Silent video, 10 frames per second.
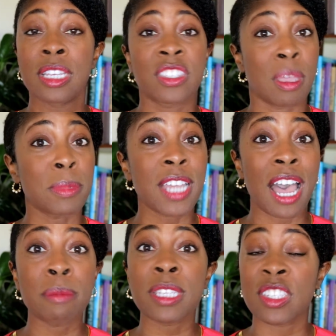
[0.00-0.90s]

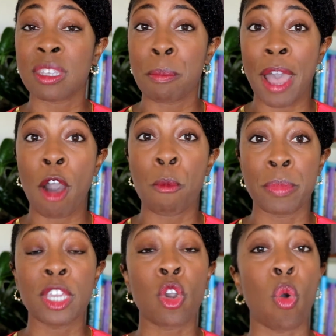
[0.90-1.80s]
Sometimes it's about
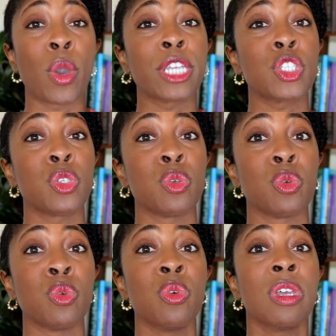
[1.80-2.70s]
me going
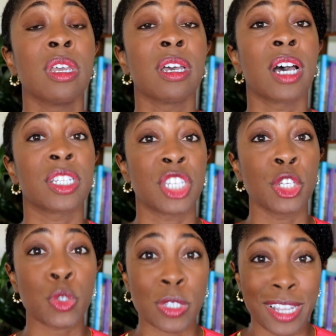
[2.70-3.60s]
to a
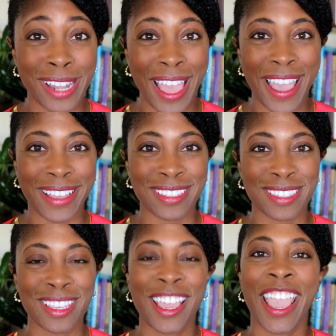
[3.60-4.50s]
teacher's
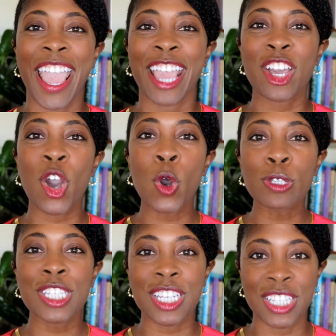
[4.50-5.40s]
class and
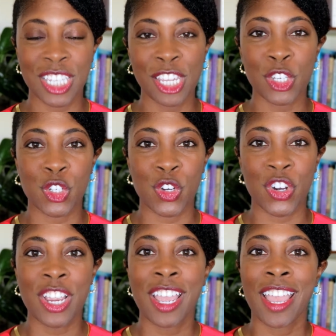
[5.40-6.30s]
coaching a teacher